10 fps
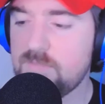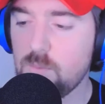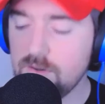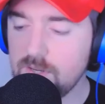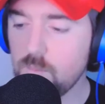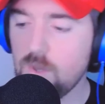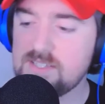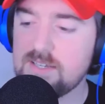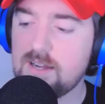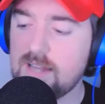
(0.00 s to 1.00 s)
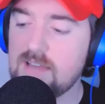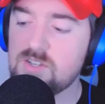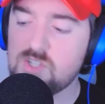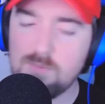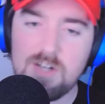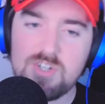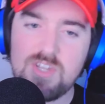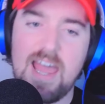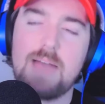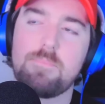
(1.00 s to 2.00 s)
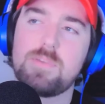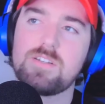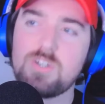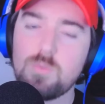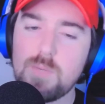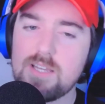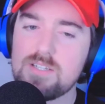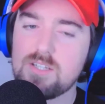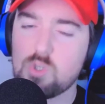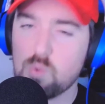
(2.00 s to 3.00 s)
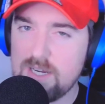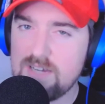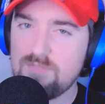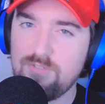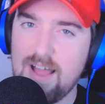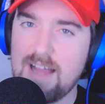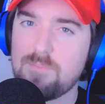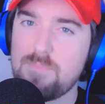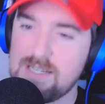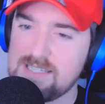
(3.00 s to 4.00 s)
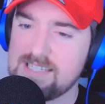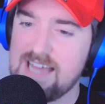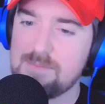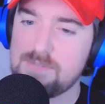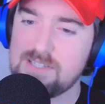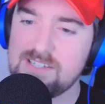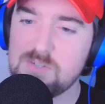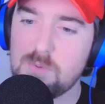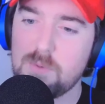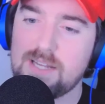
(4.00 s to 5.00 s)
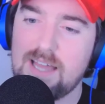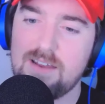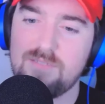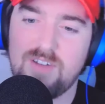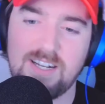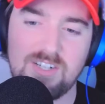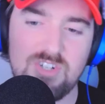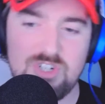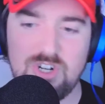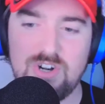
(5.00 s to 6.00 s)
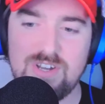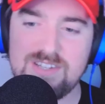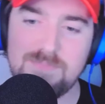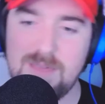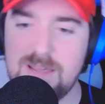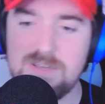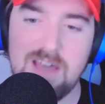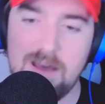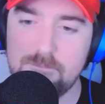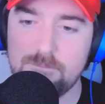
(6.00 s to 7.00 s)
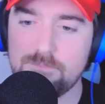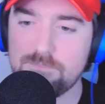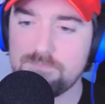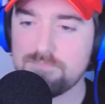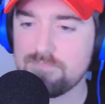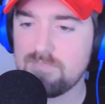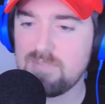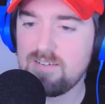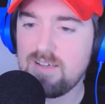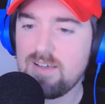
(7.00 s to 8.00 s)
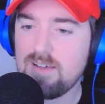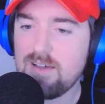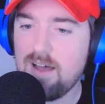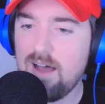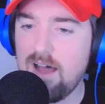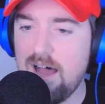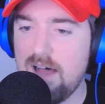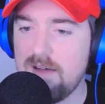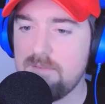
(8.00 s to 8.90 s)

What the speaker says: really wasn't, again, too much that happened until we get to the green flag pit stops. And this is where we kind of like churn this baby up. To